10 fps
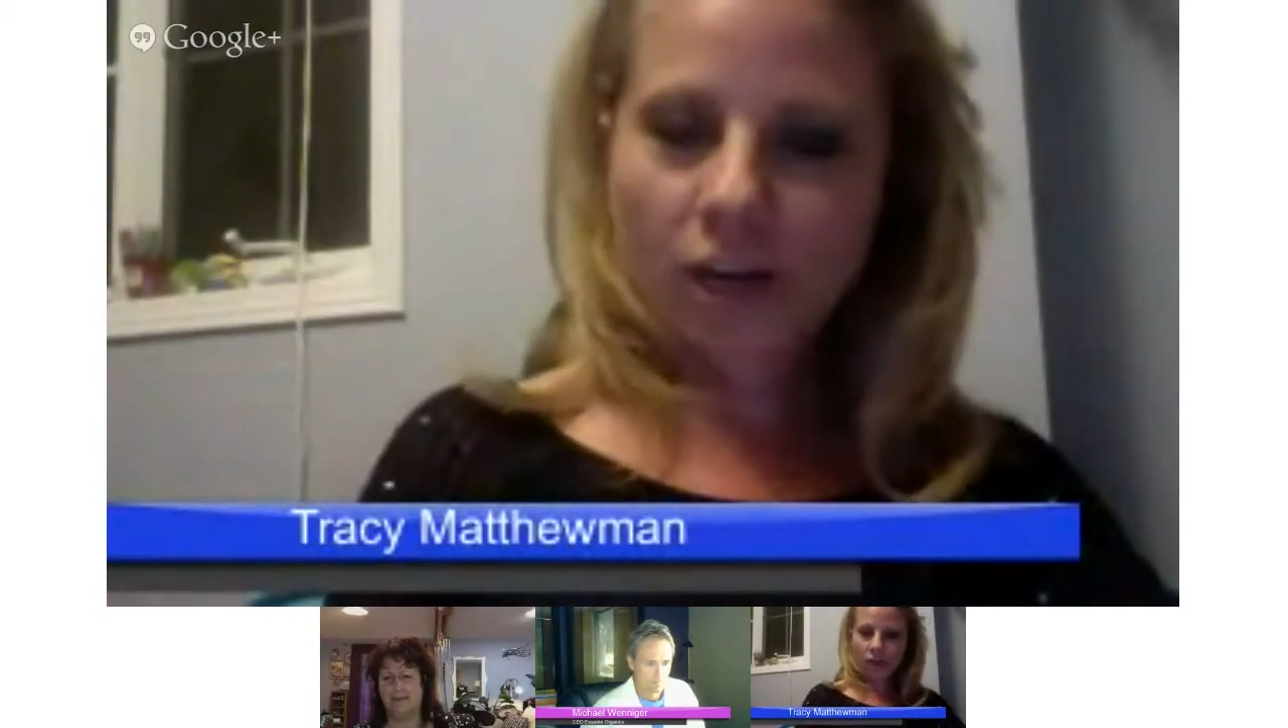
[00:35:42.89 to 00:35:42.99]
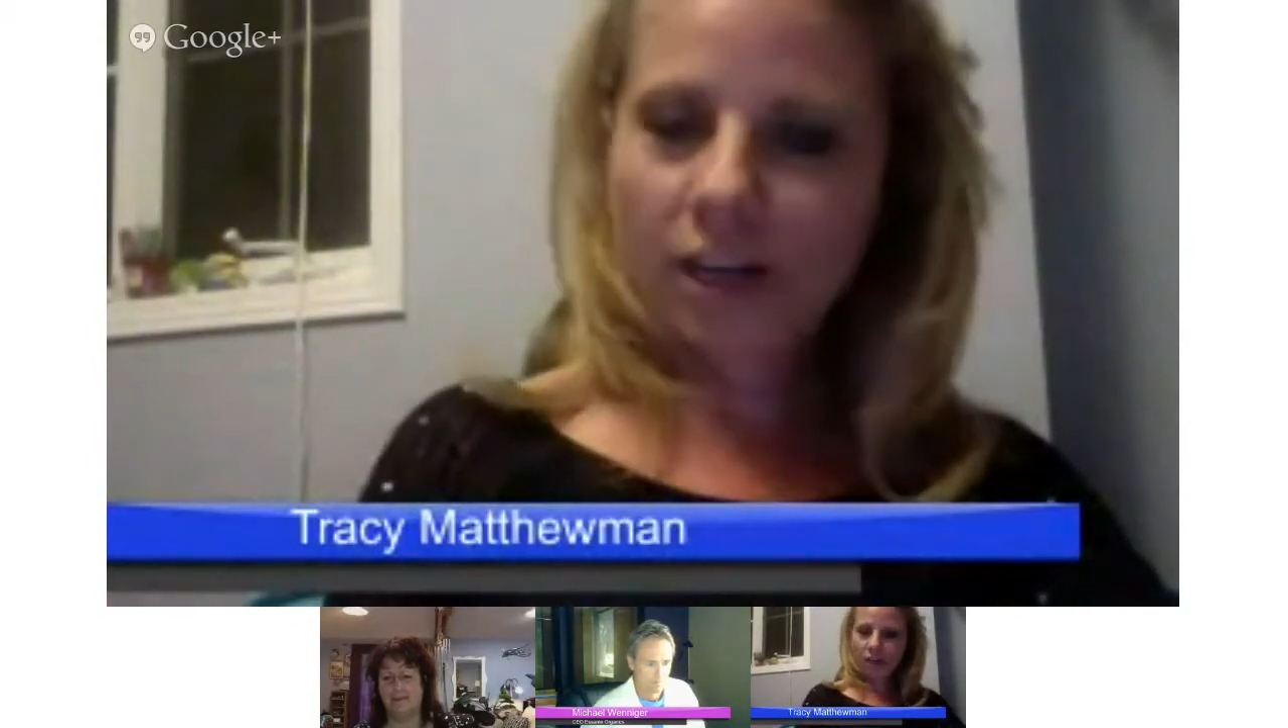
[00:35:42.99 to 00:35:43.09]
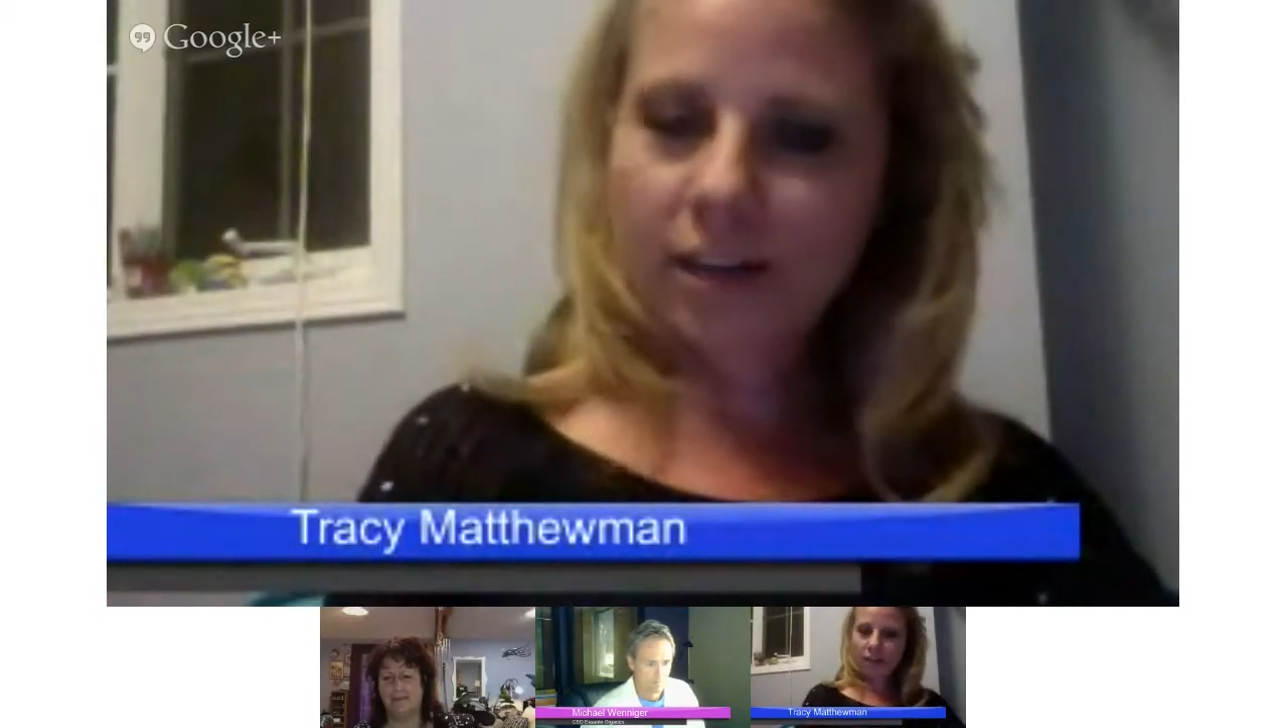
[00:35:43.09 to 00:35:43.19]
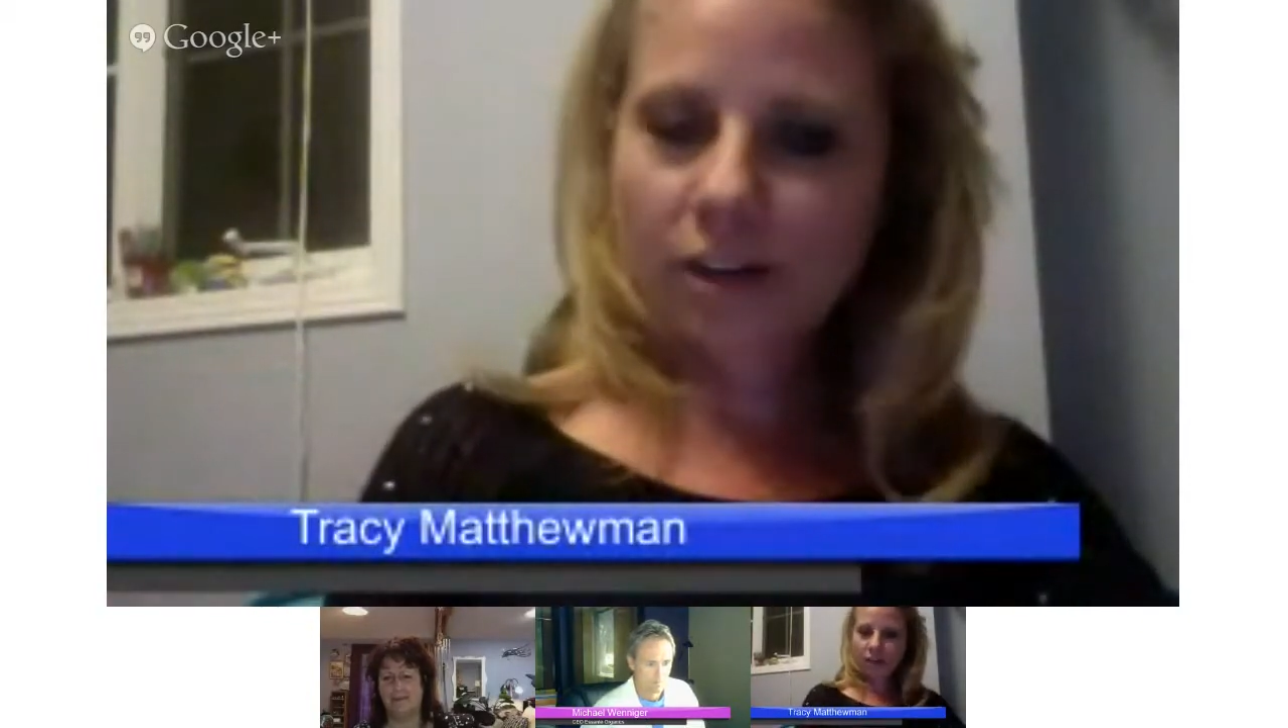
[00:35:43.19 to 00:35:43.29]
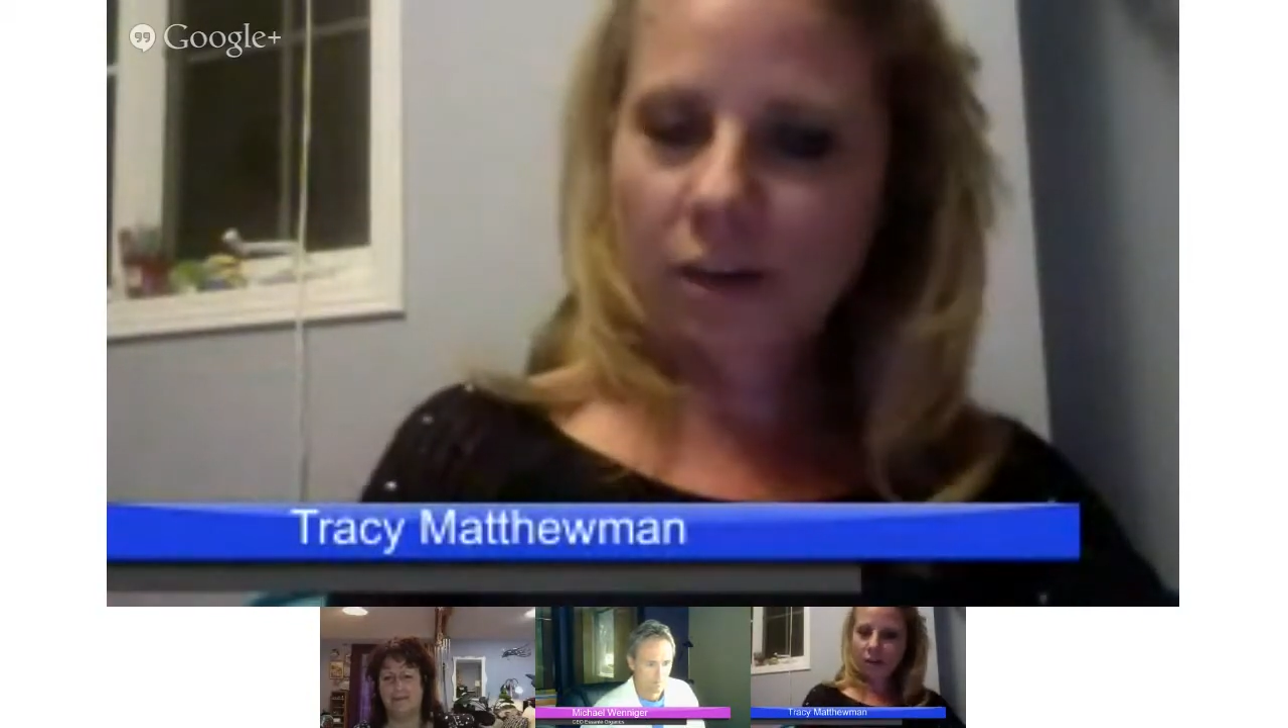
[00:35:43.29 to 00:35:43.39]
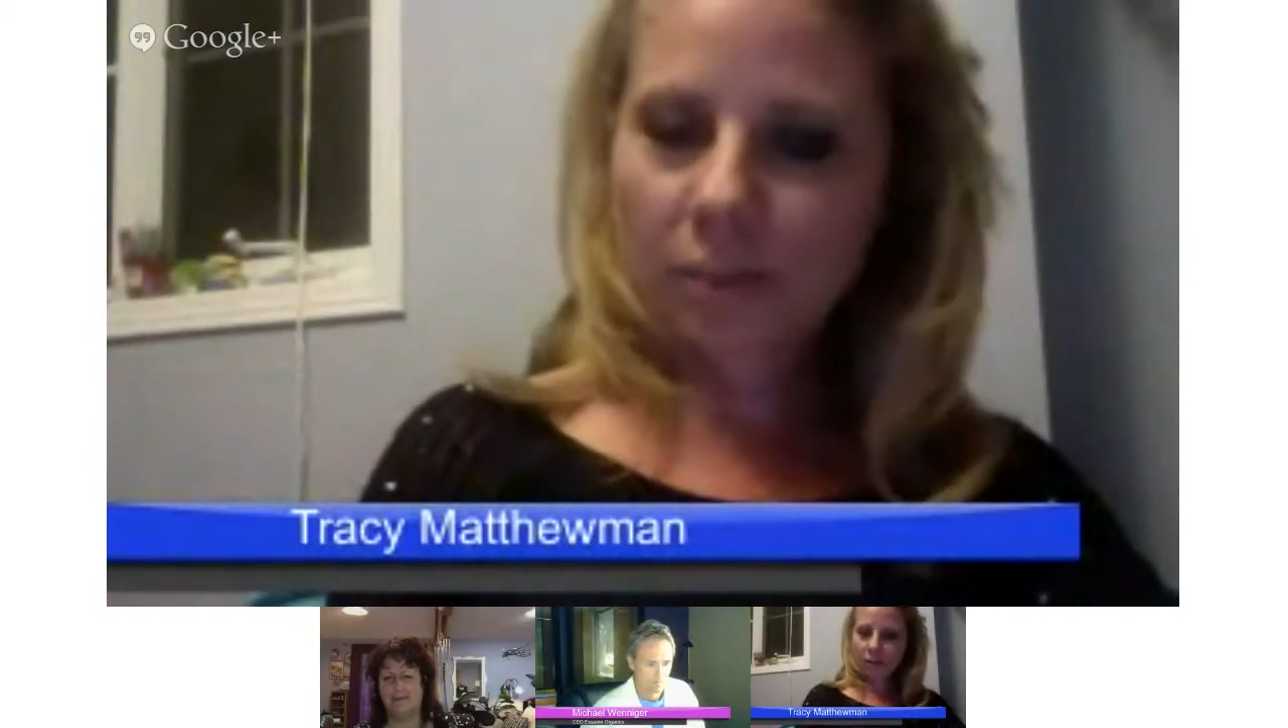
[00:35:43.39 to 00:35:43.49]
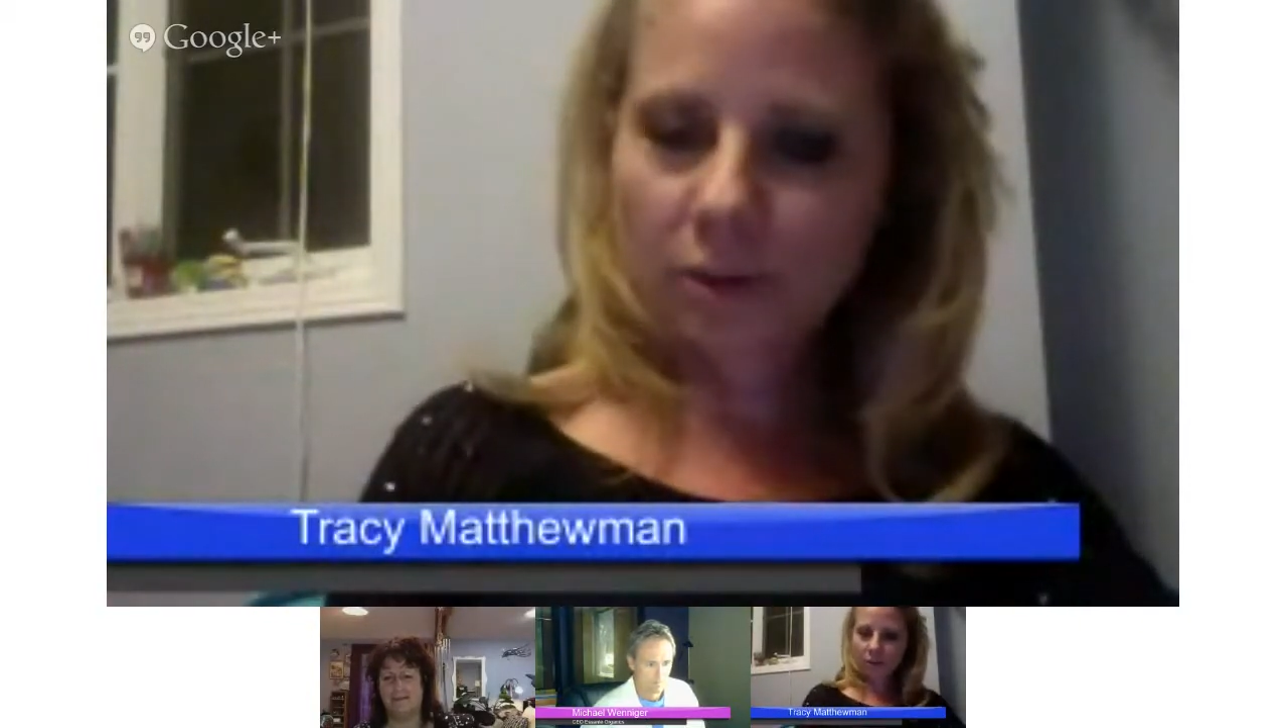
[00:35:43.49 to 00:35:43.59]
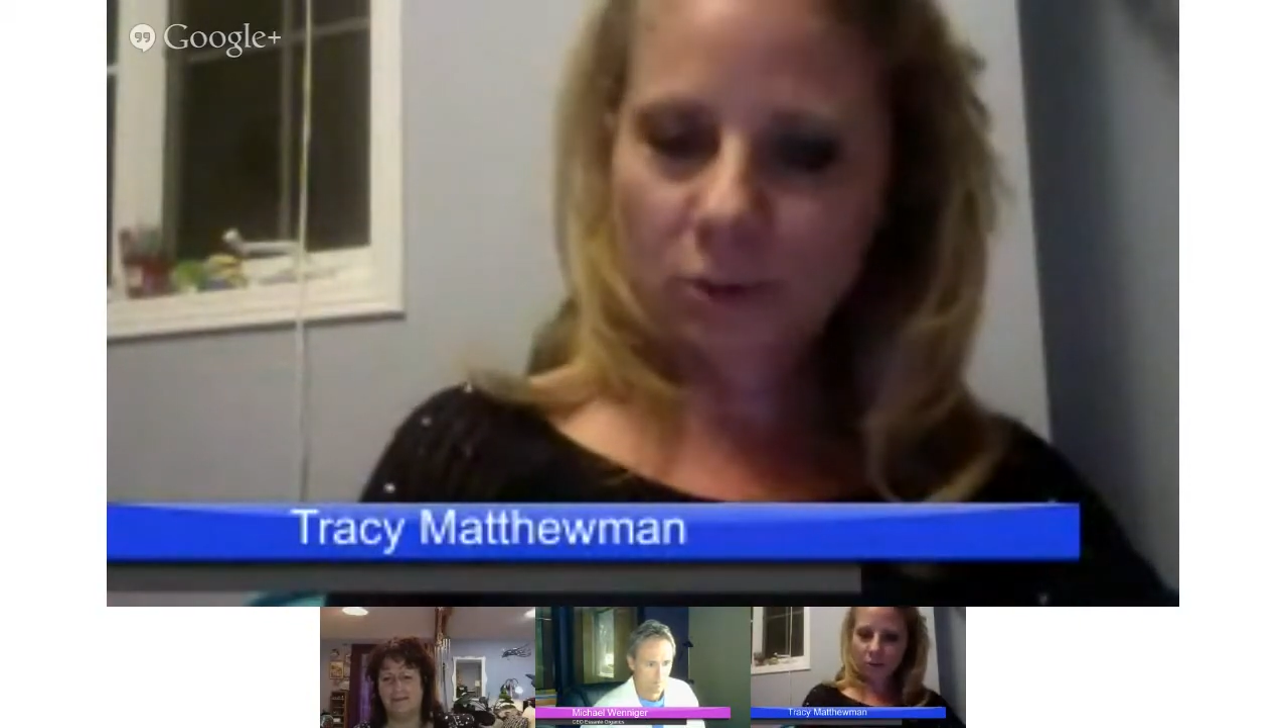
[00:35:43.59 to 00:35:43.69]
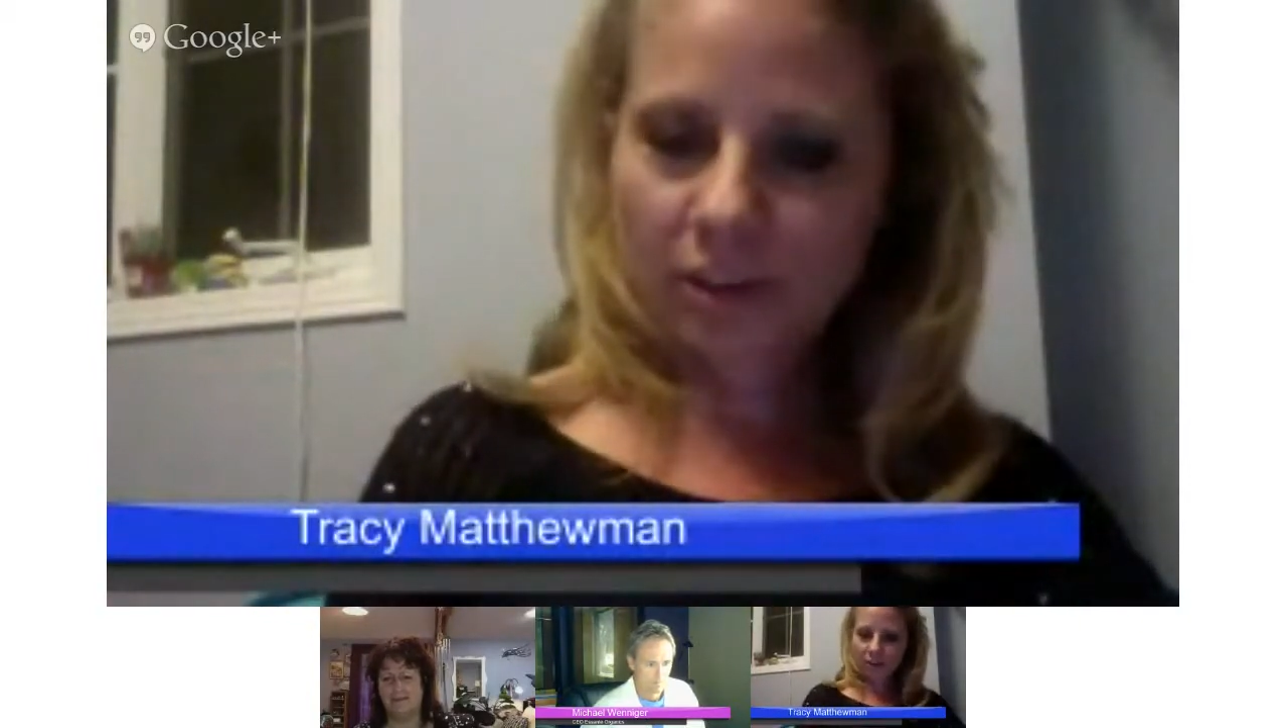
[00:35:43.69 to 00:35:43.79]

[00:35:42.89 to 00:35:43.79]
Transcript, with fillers: to accomplish with